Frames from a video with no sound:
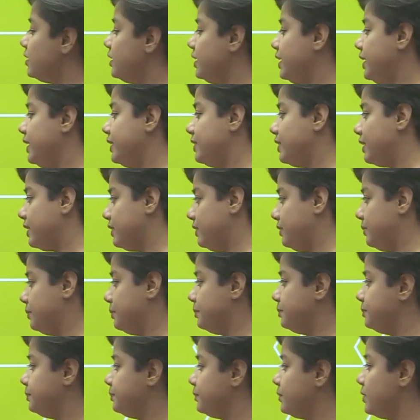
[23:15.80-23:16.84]
Iran.
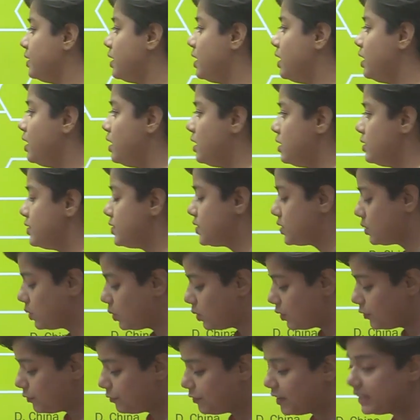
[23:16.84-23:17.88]

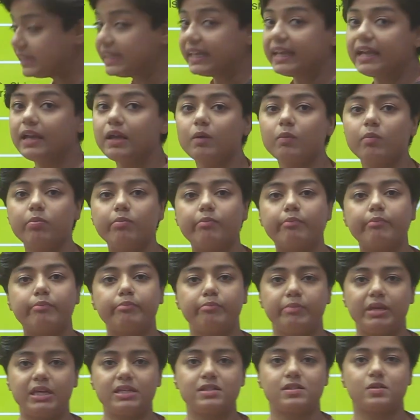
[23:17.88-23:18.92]
So Fateh
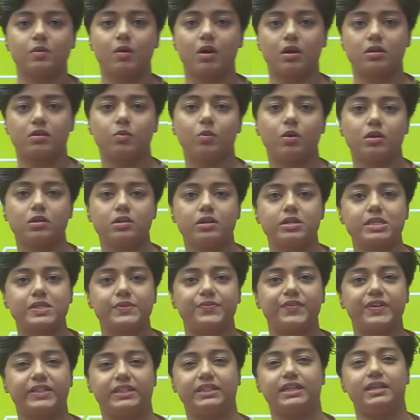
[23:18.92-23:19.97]
means what? What does
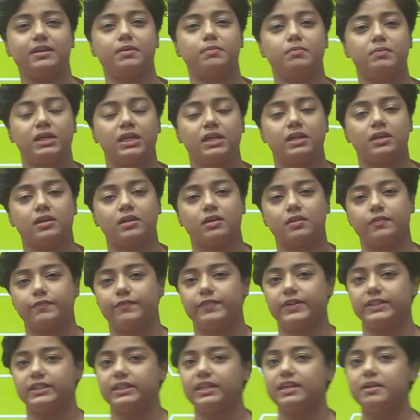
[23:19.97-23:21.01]
Fateh mean?
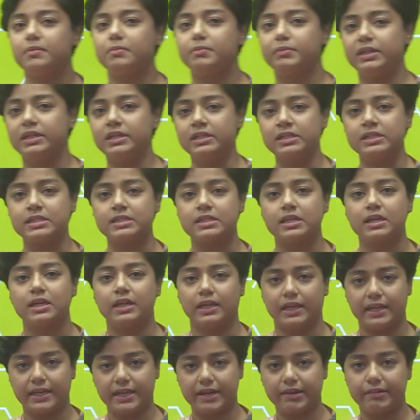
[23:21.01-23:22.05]
Fateh means,
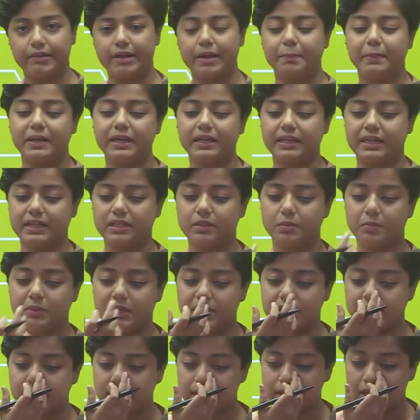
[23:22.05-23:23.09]
in Arabic it
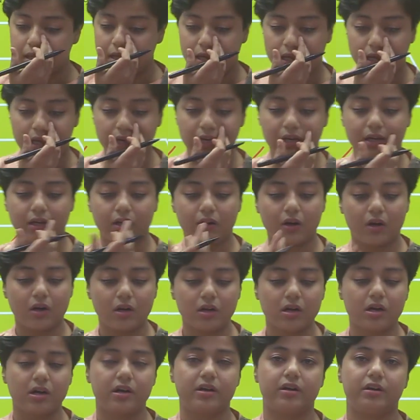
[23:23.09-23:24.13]
means
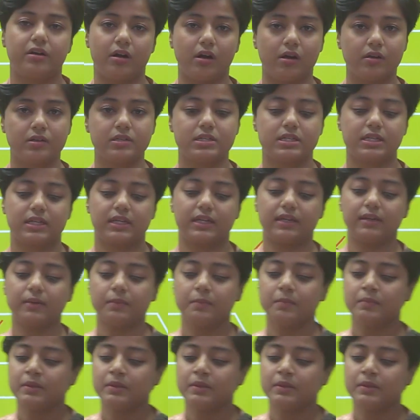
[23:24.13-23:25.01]
conqueror. Okay?